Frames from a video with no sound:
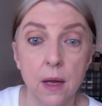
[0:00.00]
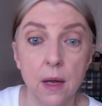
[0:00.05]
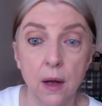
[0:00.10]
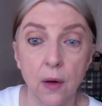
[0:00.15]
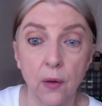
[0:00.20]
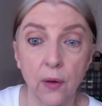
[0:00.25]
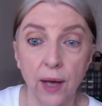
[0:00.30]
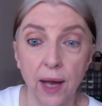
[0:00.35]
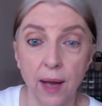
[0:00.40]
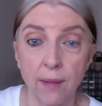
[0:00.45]

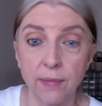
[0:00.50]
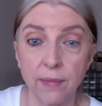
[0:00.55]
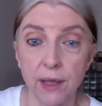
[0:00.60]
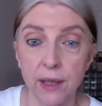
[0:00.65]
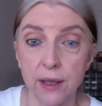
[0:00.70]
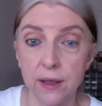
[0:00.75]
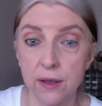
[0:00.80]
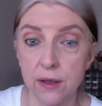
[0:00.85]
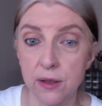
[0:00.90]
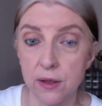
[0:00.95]
Okay, I'm going
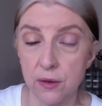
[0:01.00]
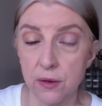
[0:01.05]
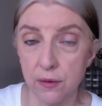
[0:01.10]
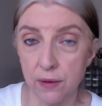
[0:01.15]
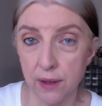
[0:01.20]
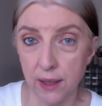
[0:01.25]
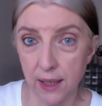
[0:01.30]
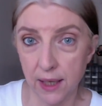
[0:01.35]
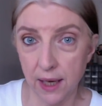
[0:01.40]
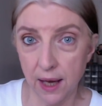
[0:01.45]
to do
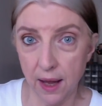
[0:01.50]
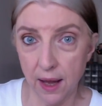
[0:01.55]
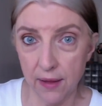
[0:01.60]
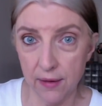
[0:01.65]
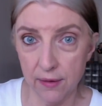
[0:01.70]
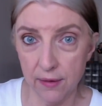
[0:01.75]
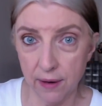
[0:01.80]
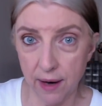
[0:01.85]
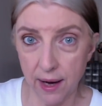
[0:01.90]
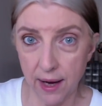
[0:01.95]
the
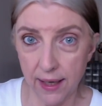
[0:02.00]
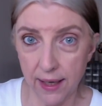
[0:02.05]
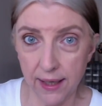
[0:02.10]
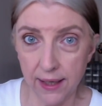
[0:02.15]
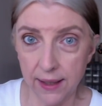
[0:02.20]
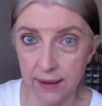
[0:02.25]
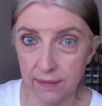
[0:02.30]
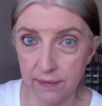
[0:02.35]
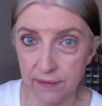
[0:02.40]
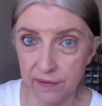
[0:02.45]
other
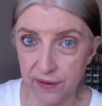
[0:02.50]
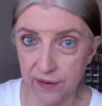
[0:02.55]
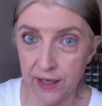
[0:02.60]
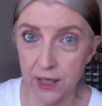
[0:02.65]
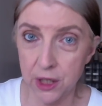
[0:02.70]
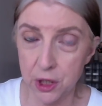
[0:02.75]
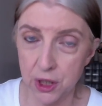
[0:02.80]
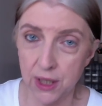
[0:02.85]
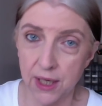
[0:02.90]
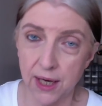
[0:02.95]
eye,
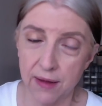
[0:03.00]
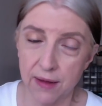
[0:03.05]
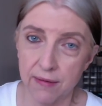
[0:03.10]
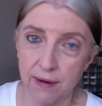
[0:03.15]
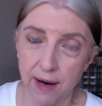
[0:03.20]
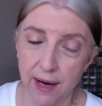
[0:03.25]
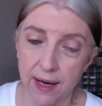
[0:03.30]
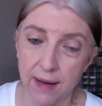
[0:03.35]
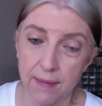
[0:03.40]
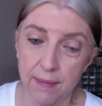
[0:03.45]
finish the other
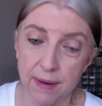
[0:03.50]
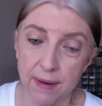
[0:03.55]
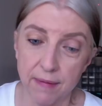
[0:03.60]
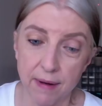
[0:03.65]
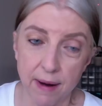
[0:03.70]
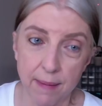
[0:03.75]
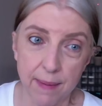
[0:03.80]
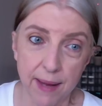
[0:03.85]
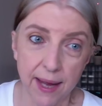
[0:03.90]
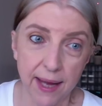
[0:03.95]
eye, and be
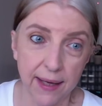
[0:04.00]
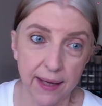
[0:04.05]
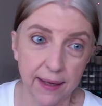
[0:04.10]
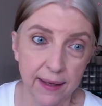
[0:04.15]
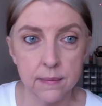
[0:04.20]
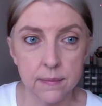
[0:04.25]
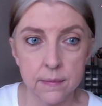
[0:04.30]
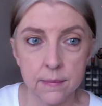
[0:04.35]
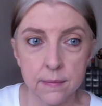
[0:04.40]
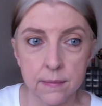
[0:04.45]
right back.
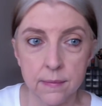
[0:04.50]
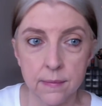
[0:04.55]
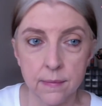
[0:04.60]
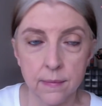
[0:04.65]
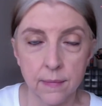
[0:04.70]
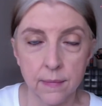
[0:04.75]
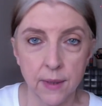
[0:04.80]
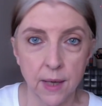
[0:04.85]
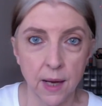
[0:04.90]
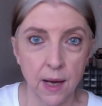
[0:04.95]

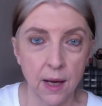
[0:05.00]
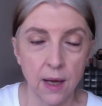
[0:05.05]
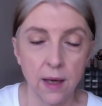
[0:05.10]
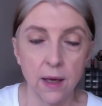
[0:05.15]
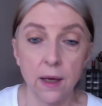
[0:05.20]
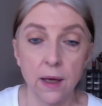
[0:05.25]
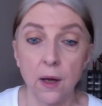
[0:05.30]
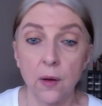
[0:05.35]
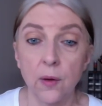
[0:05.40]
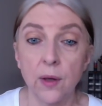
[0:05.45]

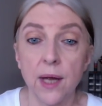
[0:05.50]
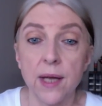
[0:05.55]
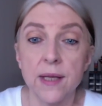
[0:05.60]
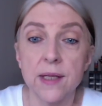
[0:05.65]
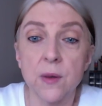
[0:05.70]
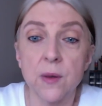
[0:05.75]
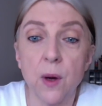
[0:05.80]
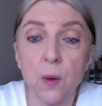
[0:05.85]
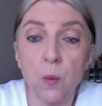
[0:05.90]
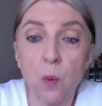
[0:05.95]
Okay,
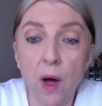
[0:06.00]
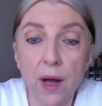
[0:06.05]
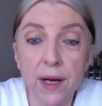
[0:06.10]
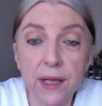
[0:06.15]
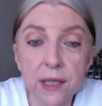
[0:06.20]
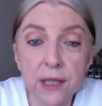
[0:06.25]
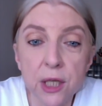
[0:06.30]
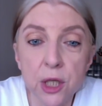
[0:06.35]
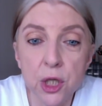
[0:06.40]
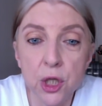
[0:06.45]
so I wanted
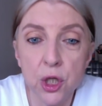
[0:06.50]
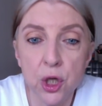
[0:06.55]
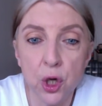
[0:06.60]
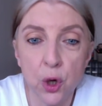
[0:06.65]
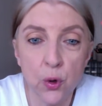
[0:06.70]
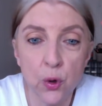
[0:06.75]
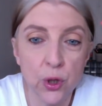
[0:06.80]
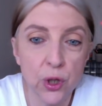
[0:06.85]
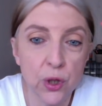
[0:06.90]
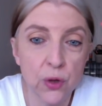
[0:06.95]
to show
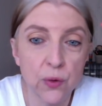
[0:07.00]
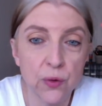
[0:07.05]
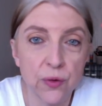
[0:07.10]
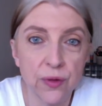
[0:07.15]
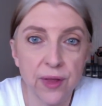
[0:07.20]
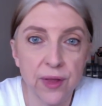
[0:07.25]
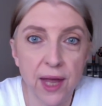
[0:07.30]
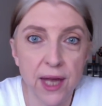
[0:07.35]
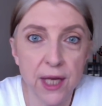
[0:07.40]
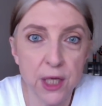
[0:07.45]
you
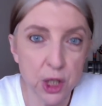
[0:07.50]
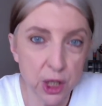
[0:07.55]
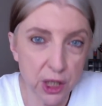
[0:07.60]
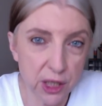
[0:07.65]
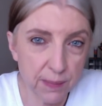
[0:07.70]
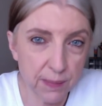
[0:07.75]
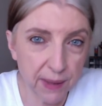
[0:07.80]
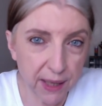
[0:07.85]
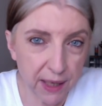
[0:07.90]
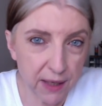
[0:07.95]
that
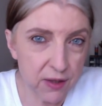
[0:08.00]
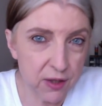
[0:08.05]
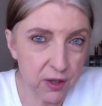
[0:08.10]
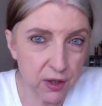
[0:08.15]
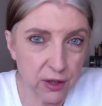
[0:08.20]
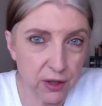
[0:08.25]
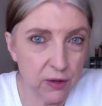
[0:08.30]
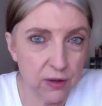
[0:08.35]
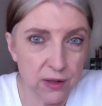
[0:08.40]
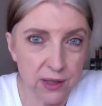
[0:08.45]
just because you're
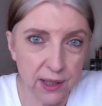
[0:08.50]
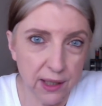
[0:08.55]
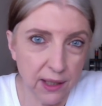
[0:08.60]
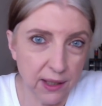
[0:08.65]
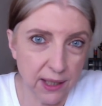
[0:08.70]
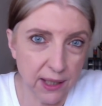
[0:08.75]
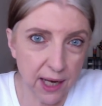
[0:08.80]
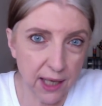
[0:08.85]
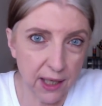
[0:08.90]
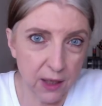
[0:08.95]
using a
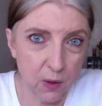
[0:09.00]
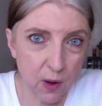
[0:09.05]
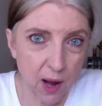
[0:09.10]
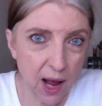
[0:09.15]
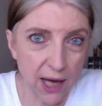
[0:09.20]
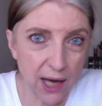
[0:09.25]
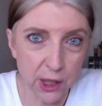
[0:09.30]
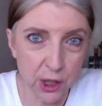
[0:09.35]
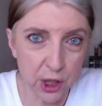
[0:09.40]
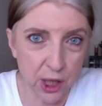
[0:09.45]
yellow
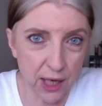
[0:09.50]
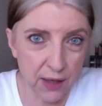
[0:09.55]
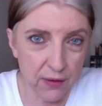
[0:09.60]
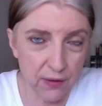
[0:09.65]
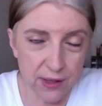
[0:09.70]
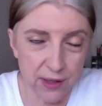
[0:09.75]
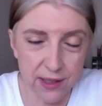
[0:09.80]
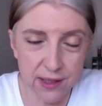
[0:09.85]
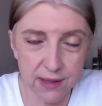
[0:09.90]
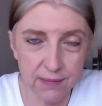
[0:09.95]
eyeshadow
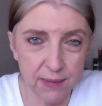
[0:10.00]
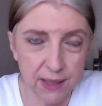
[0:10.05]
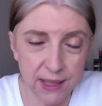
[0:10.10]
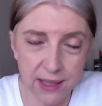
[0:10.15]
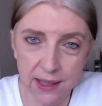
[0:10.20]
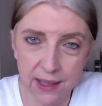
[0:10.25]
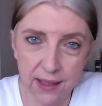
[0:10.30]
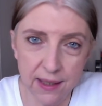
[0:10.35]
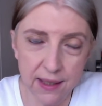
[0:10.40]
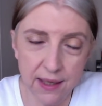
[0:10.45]
doesn't
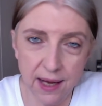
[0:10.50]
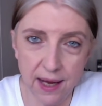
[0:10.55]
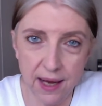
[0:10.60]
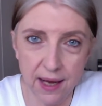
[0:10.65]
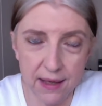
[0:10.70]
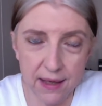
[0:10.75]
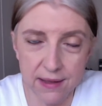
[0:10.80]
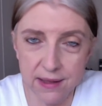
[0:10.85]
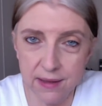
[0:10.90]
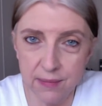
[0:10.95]
mean it
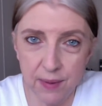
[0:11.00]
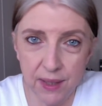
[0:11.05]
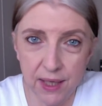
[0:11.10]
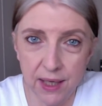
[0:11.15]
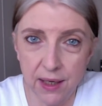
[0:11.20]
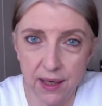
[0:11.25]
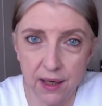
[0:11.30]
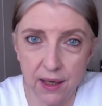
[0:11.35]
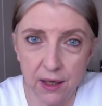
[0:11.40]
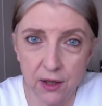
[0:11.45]
has to
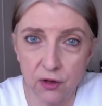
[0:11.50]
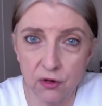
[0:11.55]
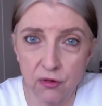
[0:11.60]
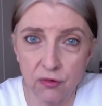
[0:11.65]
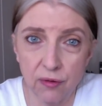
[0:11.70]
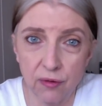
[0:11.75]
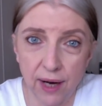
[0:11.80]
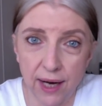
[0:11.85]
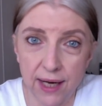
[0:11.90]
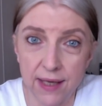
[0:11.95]
be a
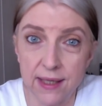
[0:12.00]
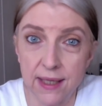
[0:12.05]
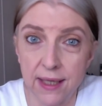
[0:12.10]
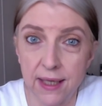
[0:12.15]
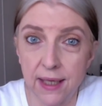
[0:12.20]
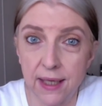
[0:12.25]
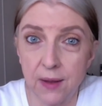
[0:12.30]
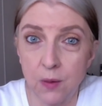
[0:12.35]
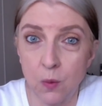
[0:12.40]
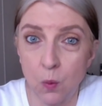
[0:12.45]

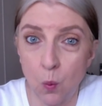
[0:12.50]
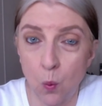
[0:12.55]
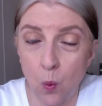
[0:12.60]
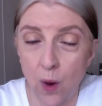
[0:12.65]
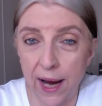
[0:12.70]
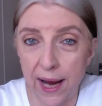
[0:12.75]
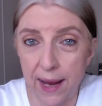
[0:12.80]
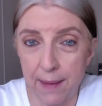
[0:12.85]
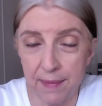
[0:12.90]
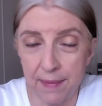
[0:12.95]
crazy
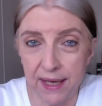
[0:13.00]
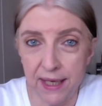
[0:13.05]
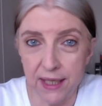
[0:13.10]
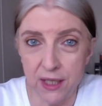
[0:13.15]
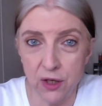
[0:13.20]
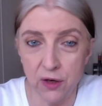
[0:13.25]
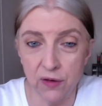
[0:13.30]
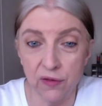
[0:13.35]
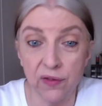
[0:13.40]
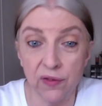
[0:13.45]
wham in
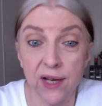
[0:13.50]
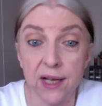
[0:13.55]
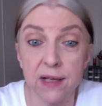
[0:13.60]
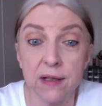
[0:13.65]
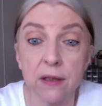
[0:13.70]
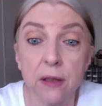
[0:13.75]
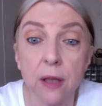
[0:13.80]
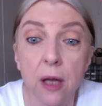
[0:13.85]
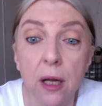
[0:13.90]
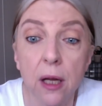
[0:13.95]
your
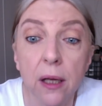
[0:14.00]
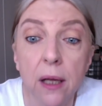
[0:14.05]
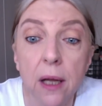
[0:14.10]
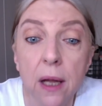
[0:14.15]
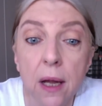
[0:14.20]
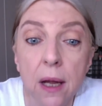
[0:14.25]
face look.